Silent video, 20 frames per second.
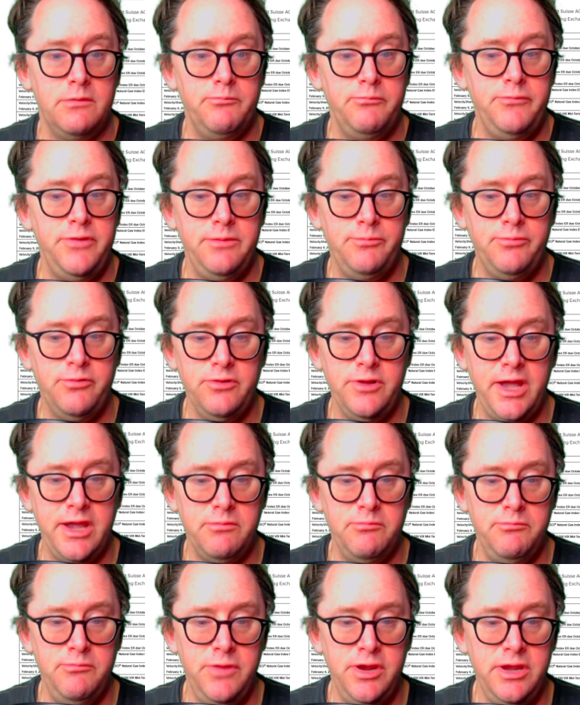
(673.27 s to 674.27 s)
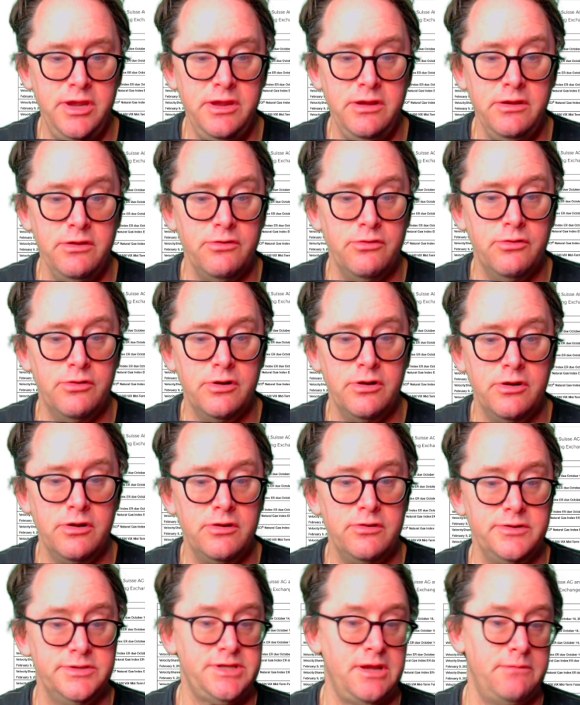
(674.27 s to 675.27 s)
people like me
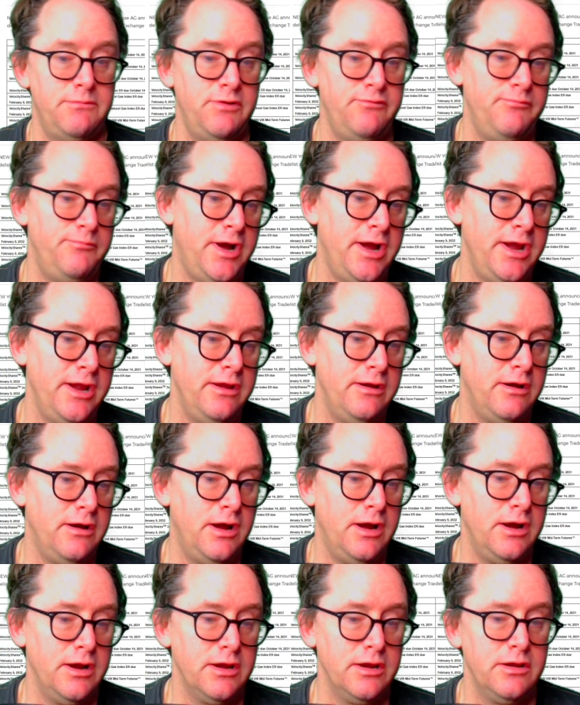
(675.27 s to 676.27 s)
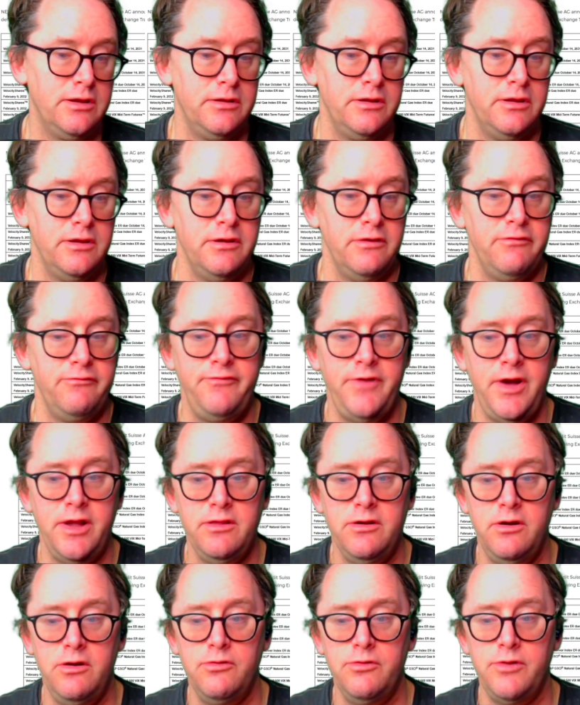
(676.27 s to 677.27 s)
or some of my
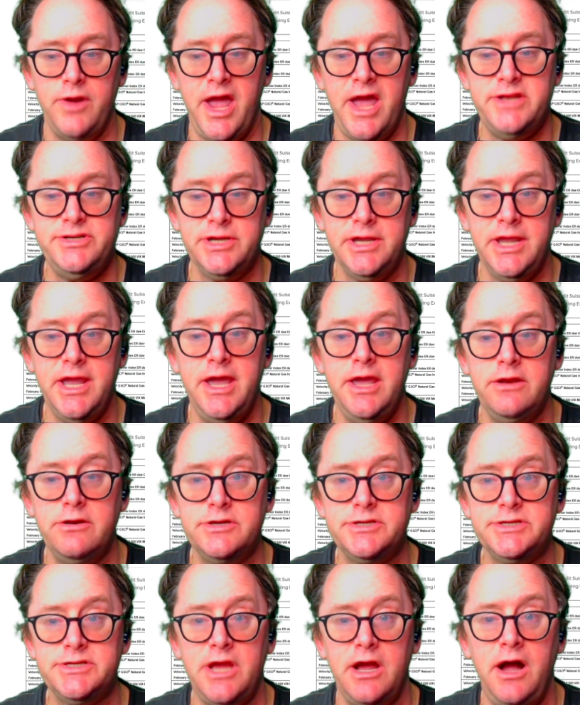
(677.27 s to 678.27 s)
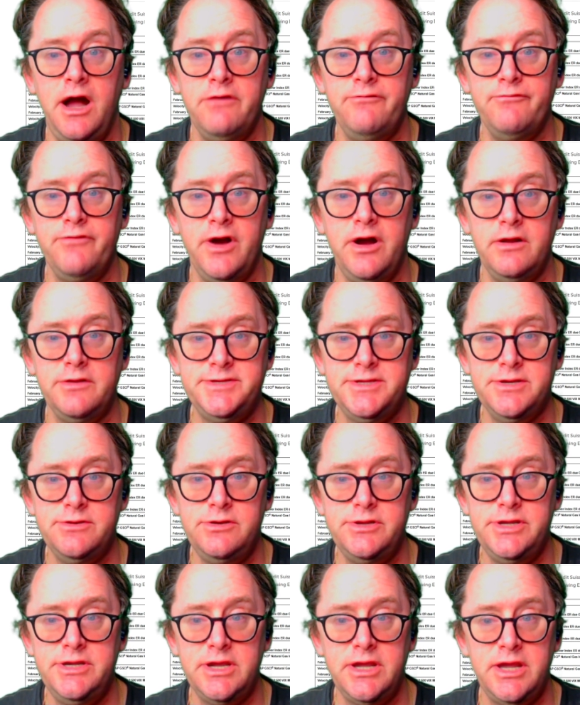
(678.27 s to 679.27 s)
fellow educators on
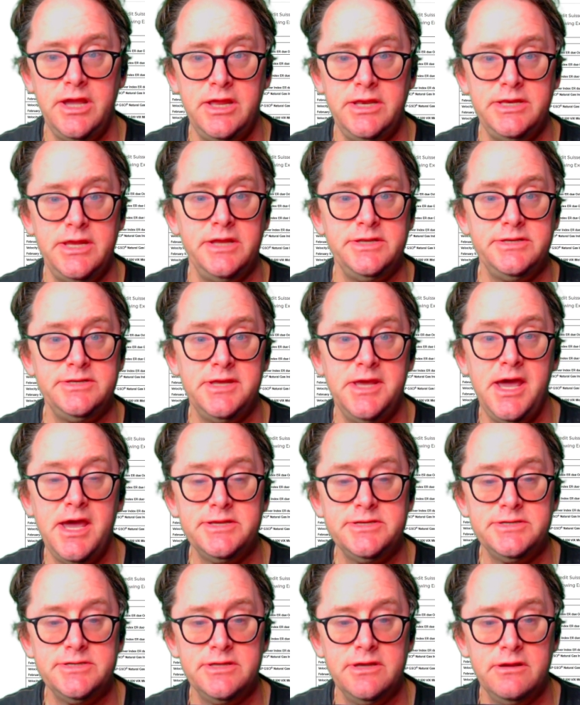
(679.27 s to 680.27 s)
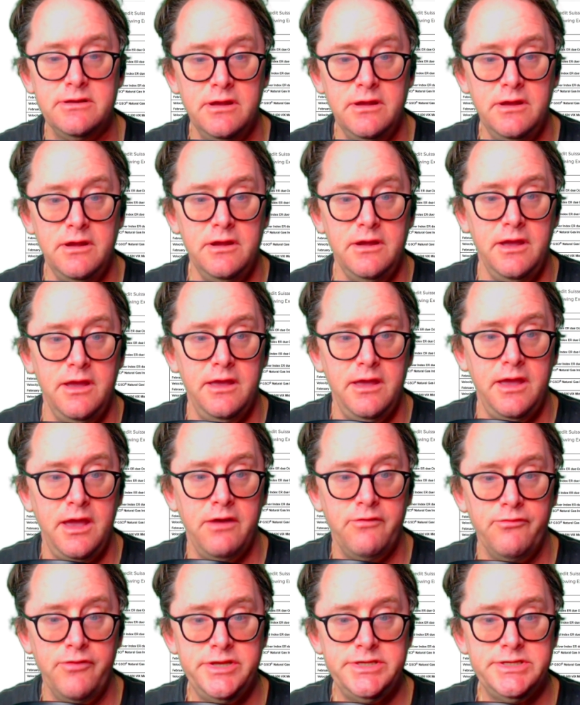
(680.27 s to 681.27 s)
volatility can attest that
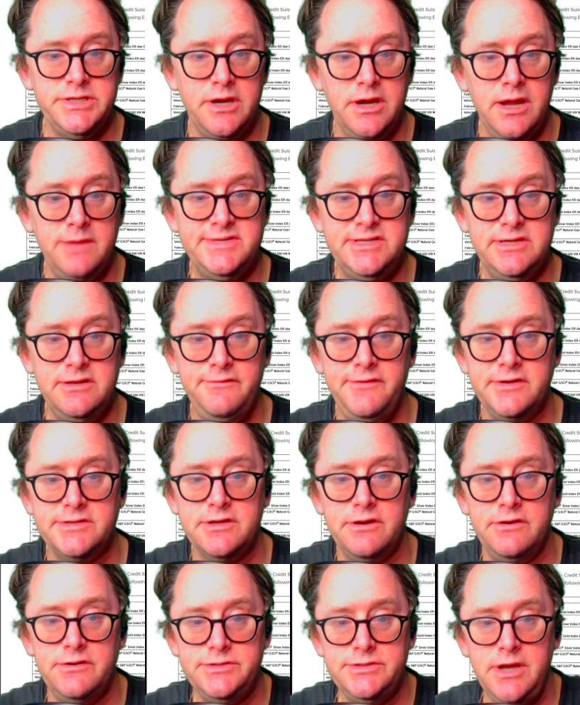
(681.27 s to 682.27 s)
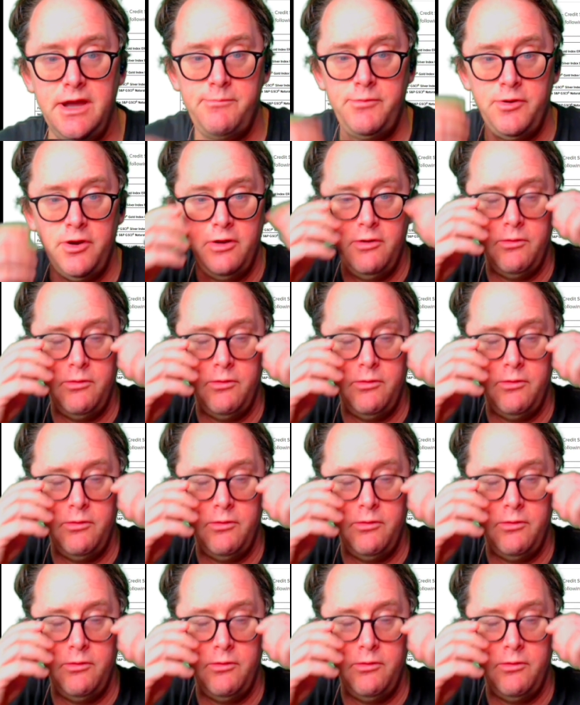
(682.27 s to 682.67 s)
every time TVIX goes up,